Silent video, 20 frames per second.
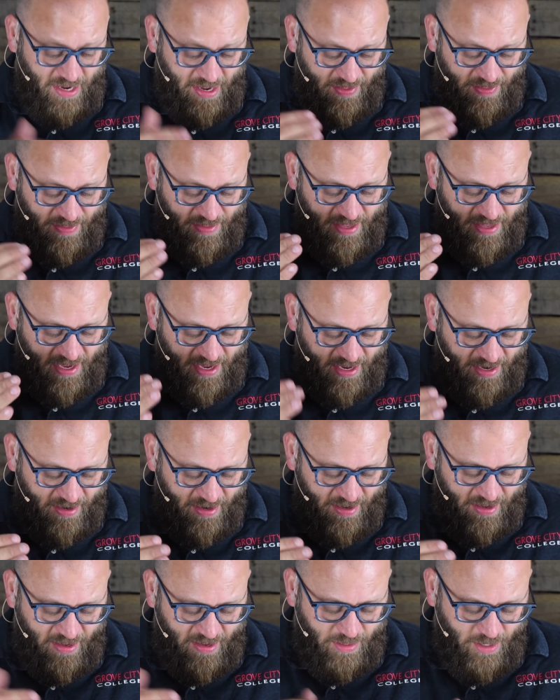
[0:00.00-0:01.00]
and then
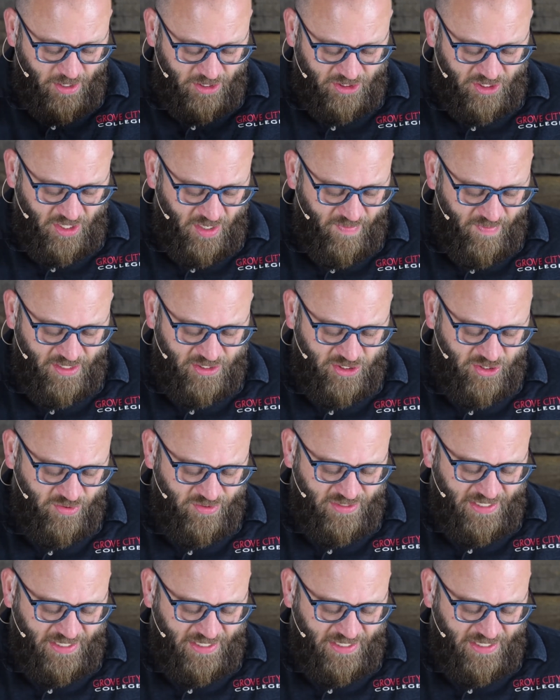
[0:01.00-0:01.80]
there's going to be two